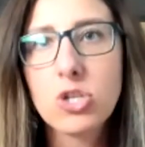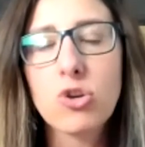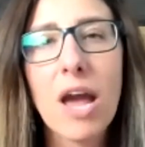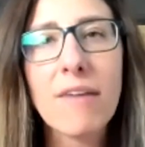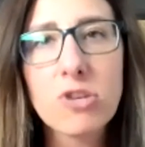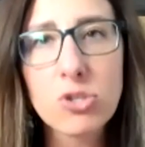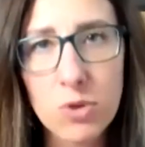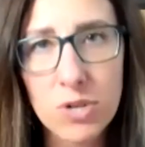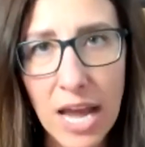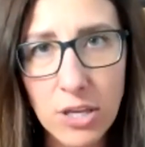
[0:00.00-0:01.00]
Drivers
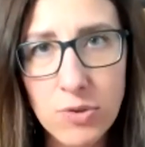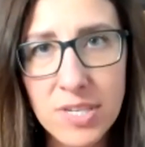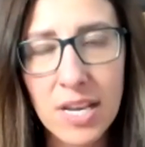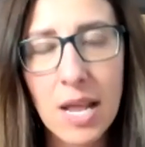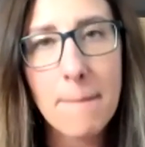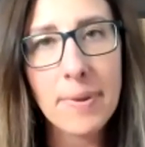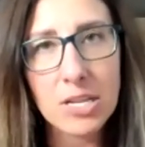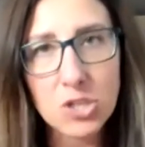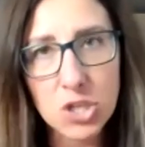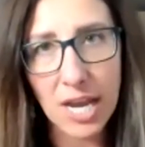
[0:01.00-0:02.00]
were not using it, but
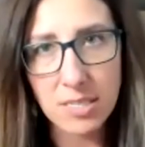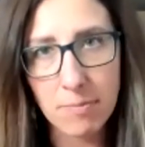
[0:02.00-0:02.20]
it checked a